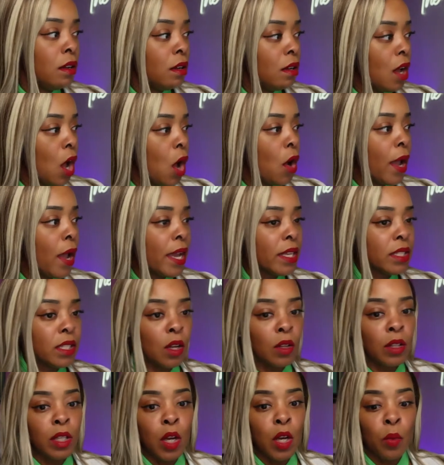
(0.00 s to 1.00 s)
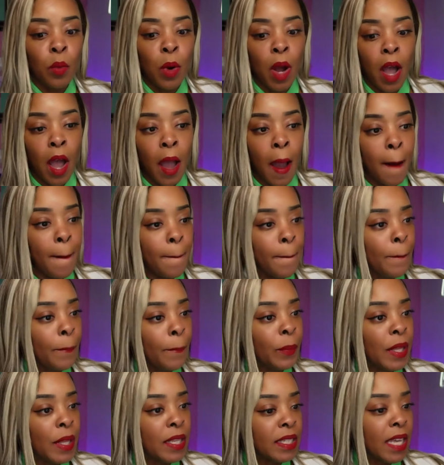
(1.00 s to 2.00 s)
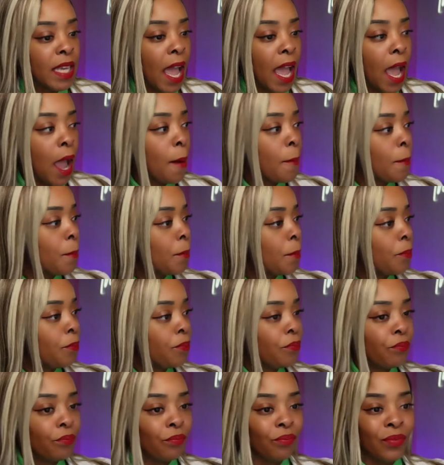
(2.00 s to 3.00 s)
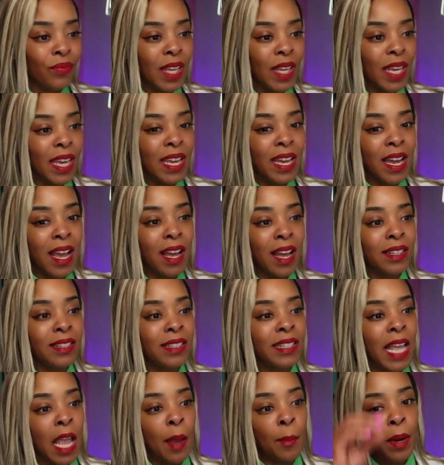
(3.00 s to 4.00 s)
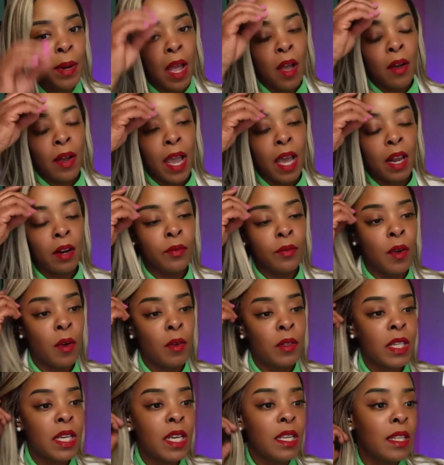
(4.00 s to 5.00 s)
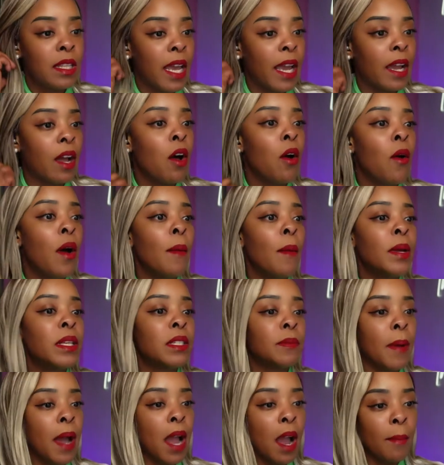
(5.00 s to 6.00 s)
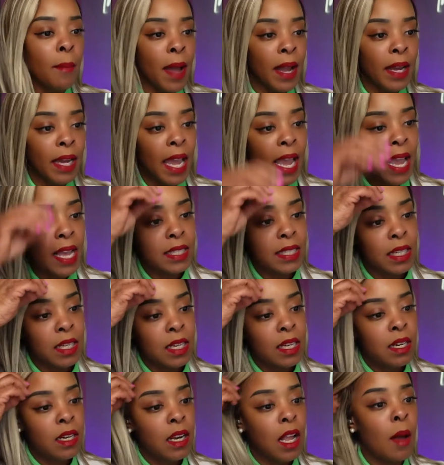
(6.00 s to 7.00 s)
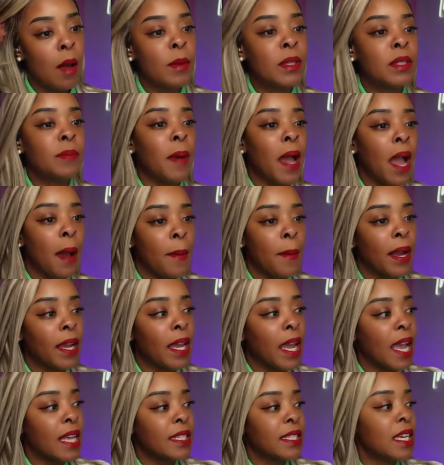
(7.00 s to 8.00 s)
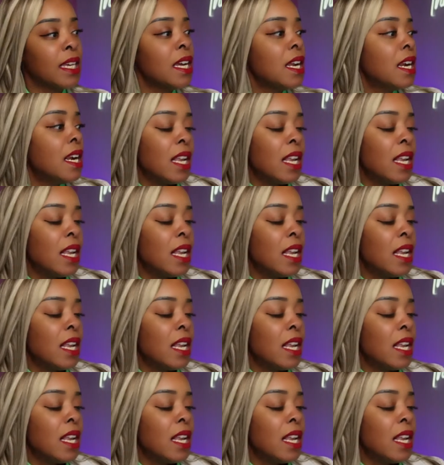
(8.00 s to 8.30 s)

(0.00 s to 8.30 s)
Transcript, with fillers: Okay, so Lil Rod, this guy, he out naming all kind of folks. He's like, oh, I'm inspired by Cassie. I'm inspired by Cassie.